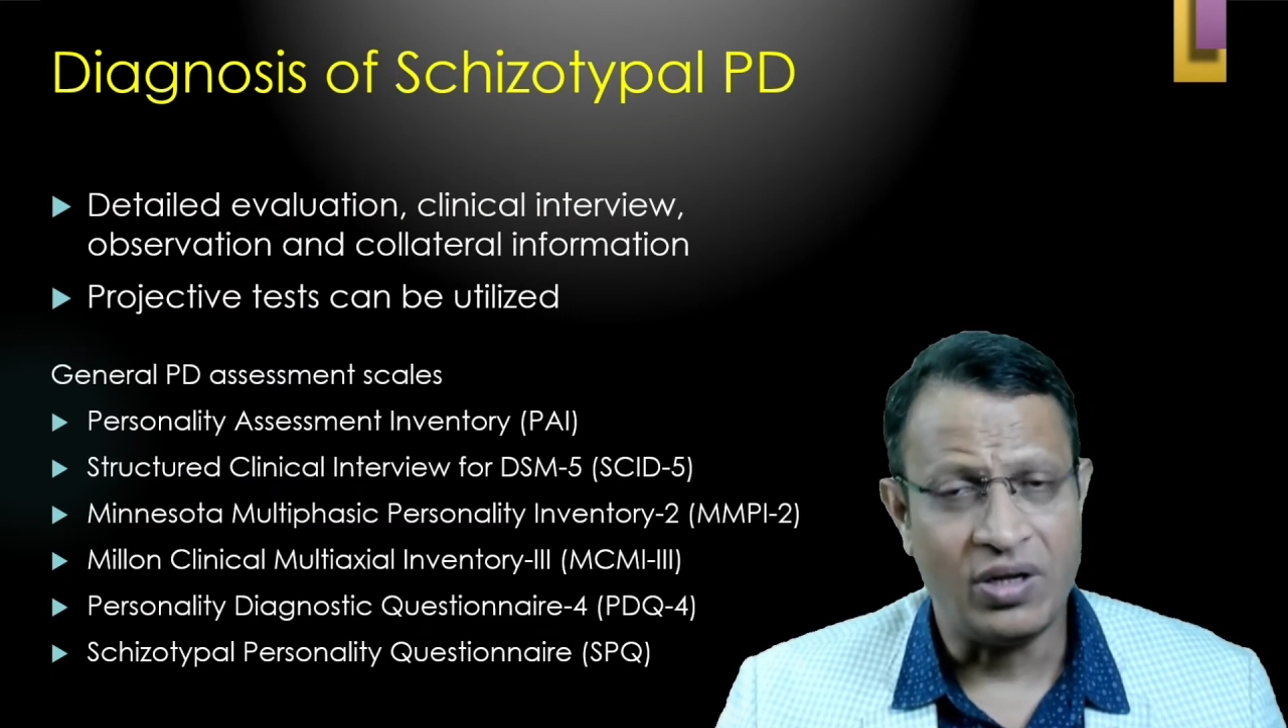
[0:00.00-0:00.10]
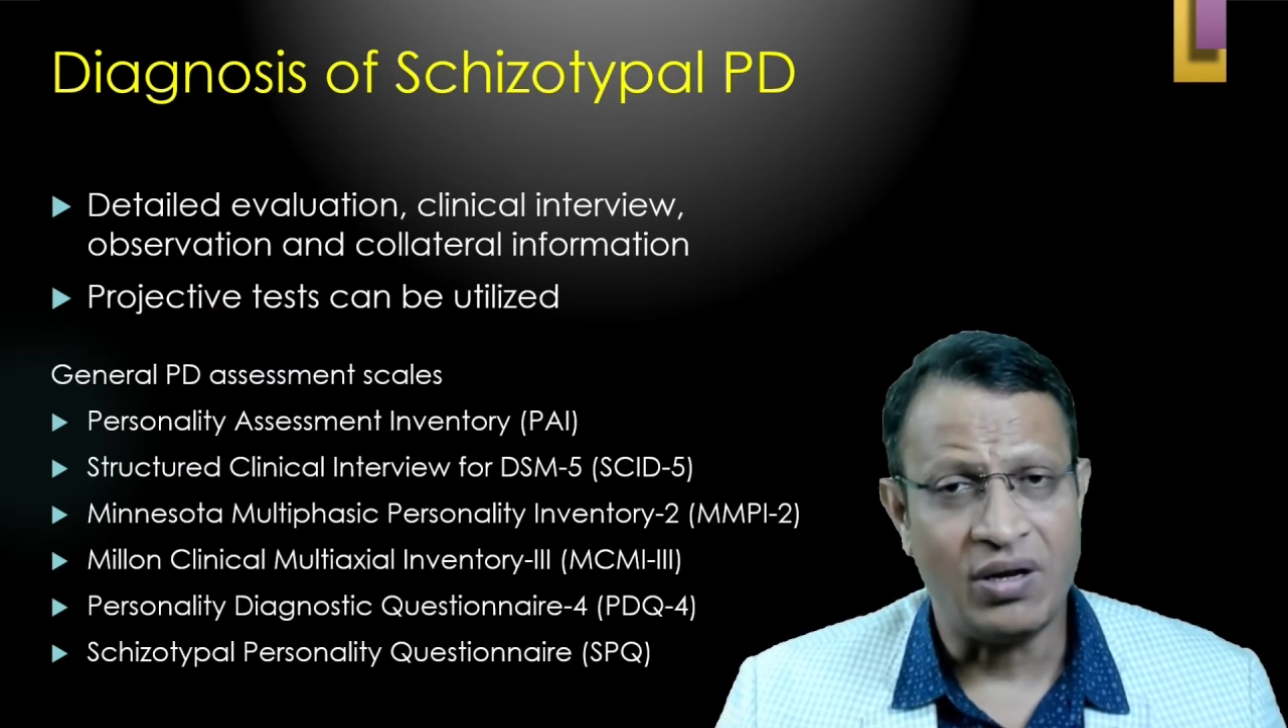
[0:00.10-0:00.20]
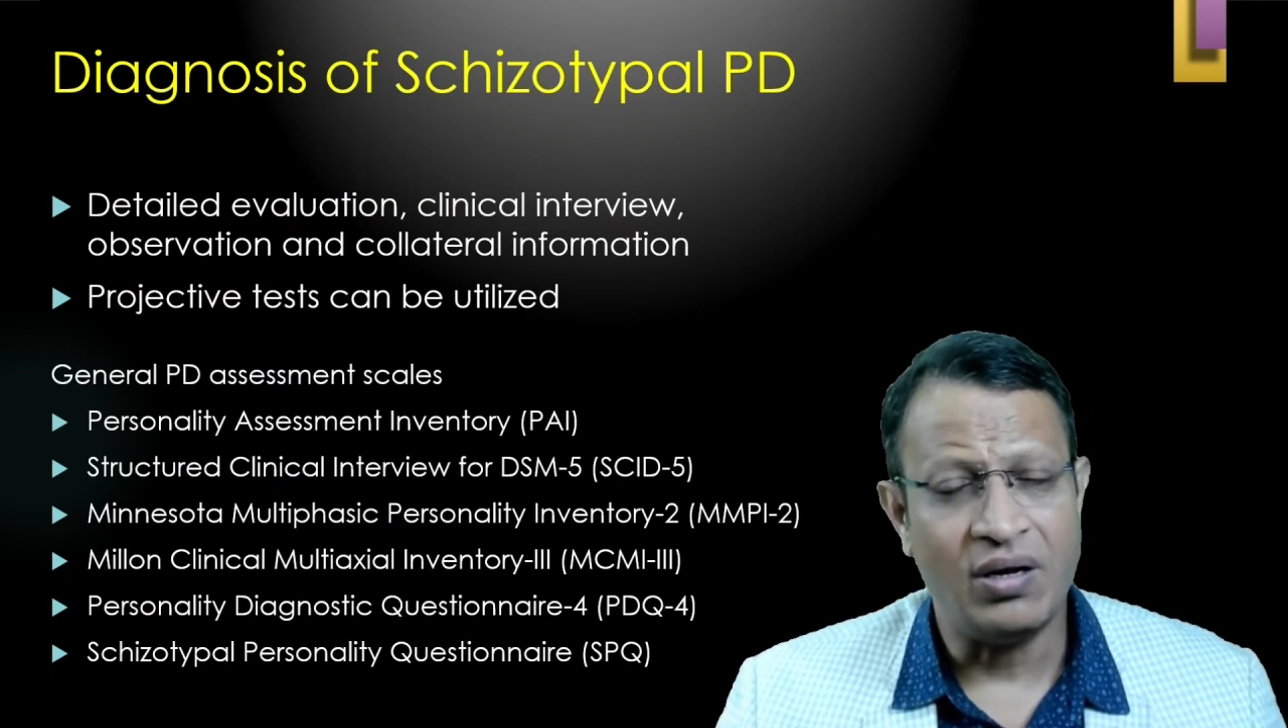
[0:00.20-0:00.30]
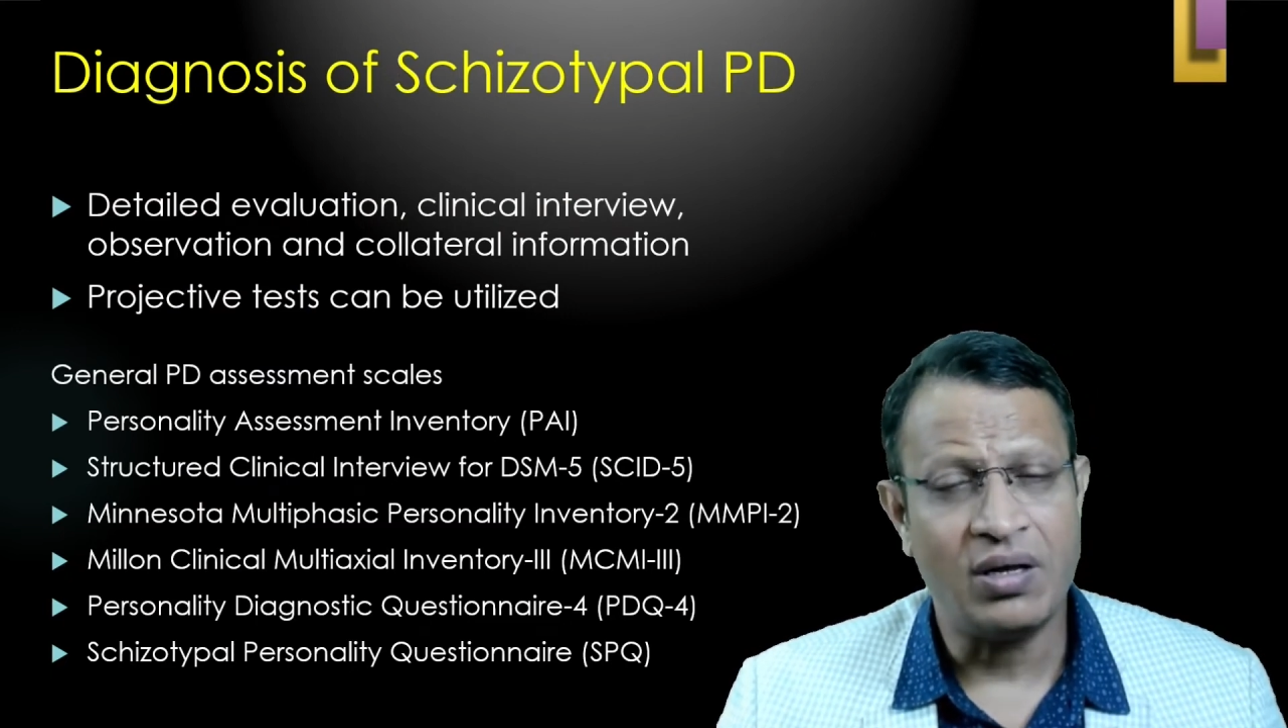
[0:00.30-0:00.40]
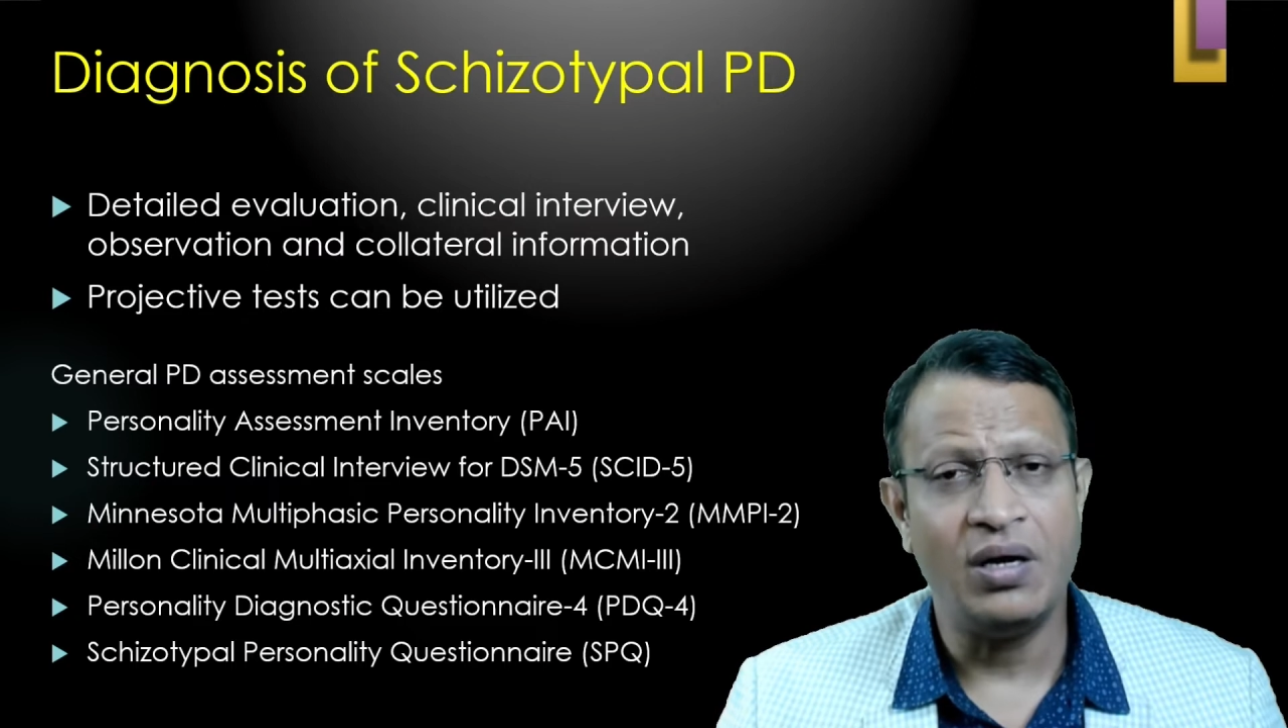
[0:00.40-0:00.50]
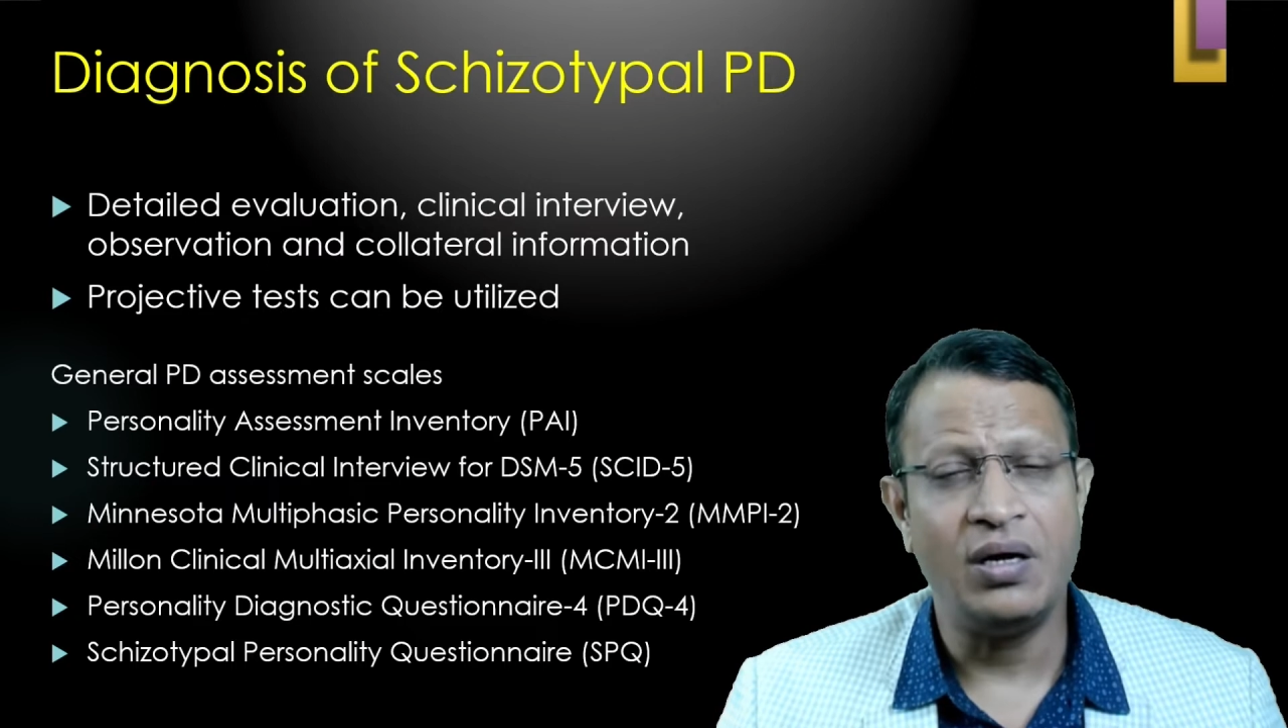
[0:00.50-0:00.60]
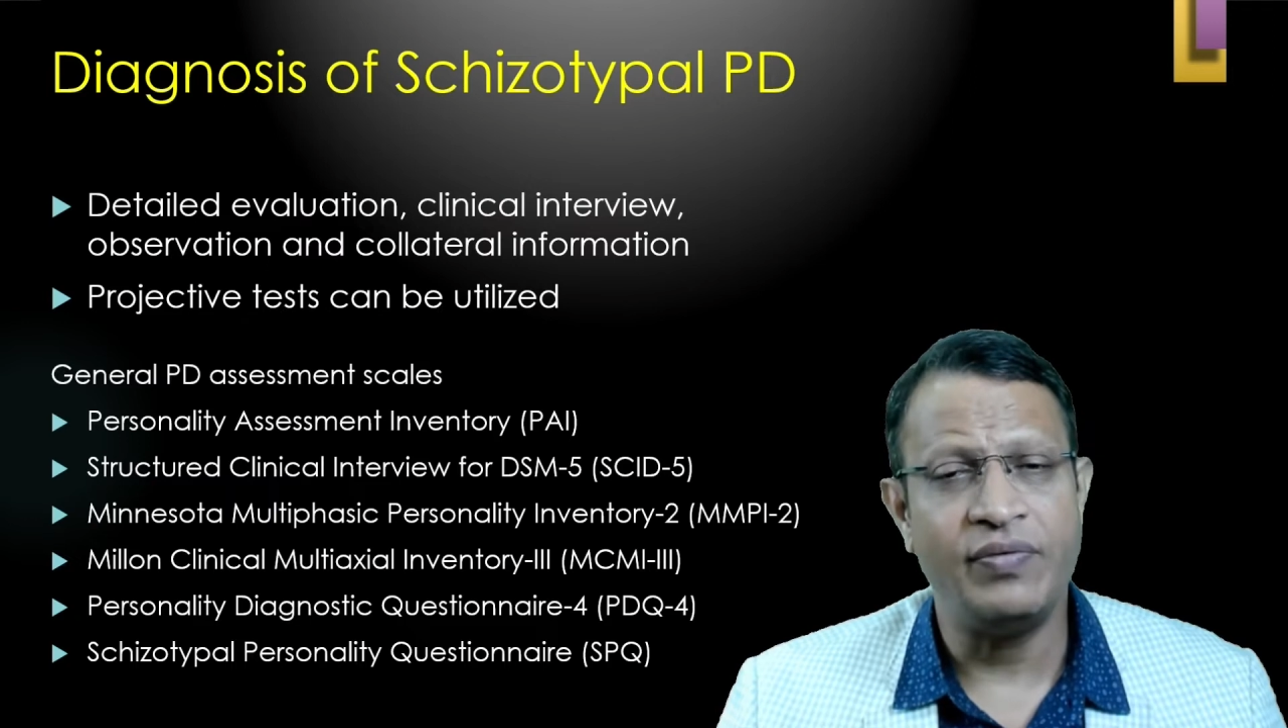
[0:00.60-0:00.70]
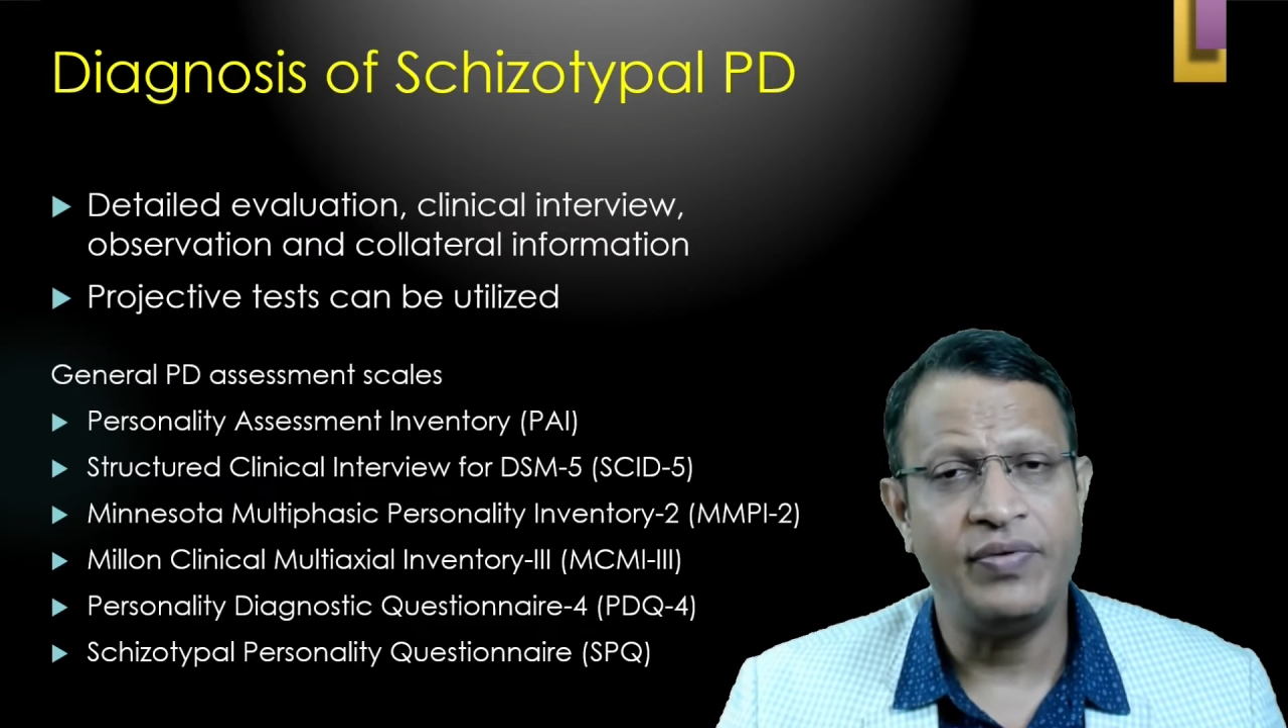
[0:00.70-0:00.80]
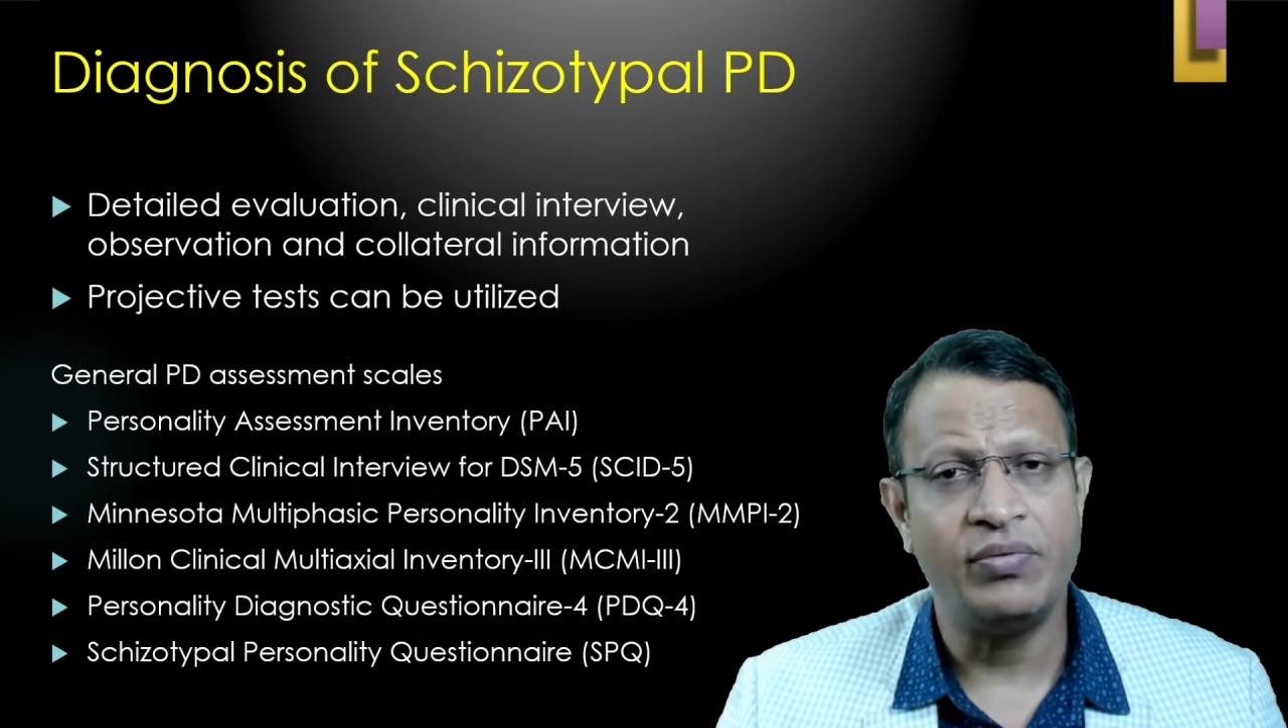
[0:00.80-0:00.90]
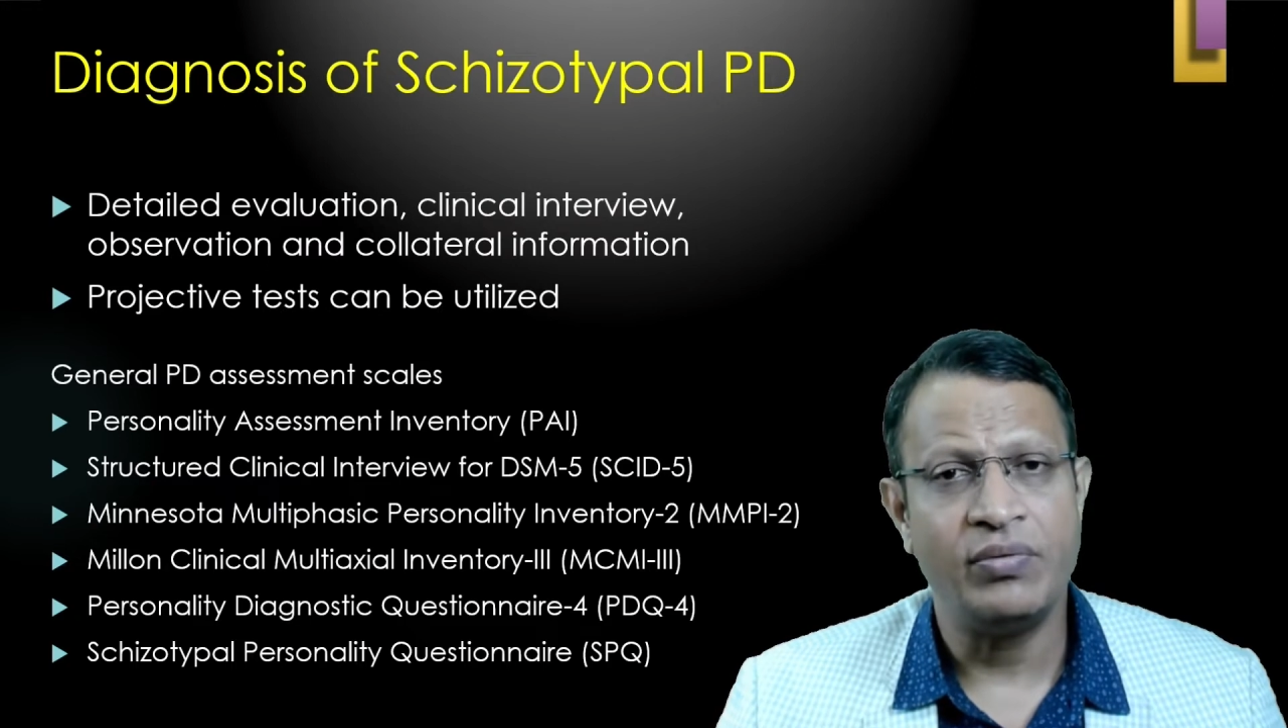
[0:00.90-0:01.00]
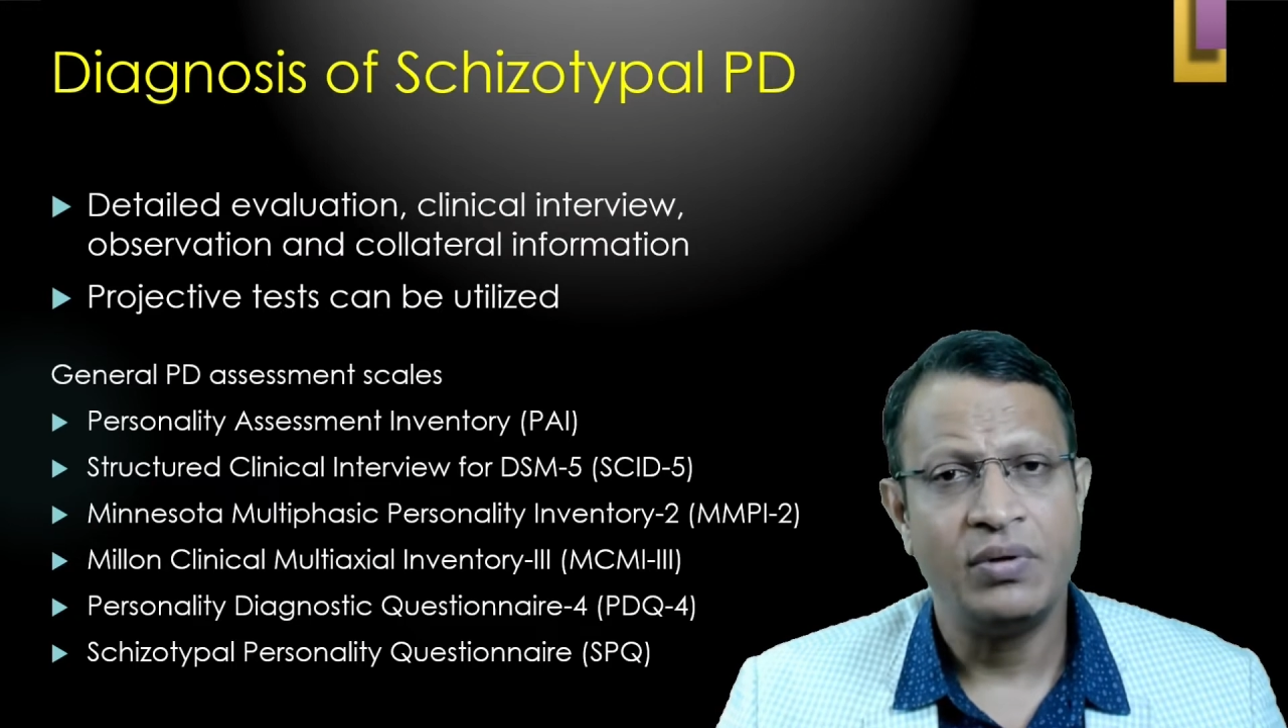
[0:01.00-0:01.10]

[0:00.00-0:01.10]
clinical interview,